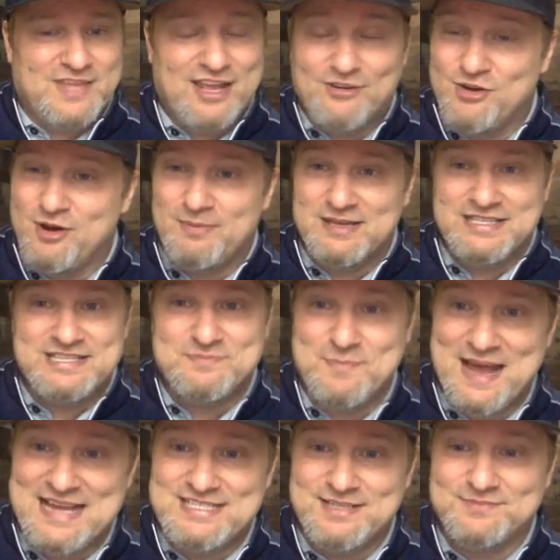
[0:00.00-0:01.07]
I don't know about these
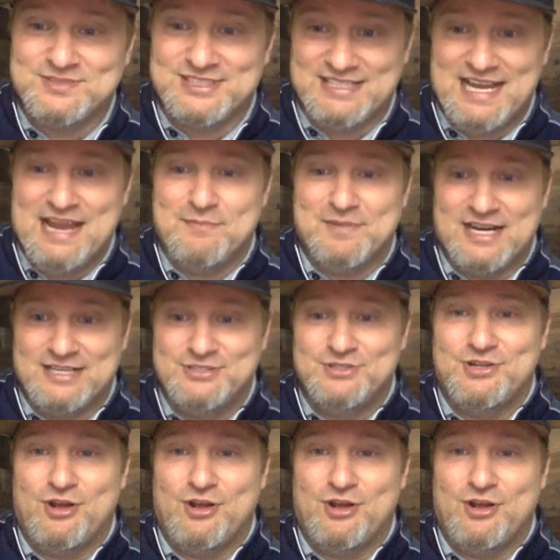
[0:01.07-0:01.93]
matchups tonight, but I do